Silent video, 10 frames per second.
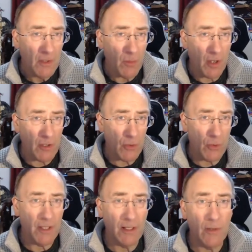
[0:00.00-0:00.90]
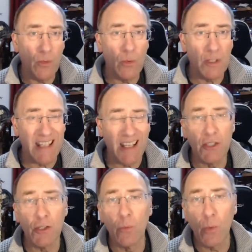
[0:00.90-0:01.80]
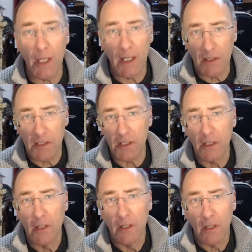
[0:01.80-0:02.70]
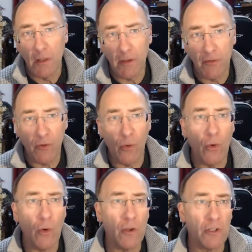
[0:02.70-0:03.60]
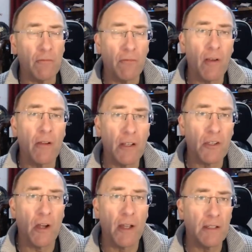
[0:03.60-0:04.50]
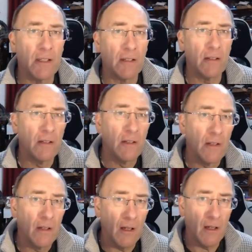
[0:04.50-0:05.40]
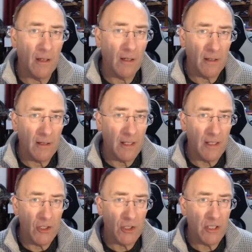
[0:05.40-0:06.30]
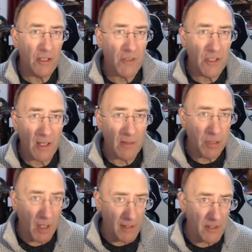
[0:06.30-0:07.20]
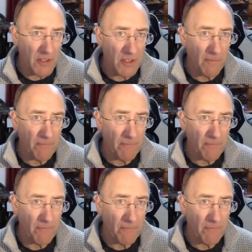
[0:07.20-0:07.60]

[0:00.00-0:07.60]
We are talking days and weeks before some very exciting initiatives take place,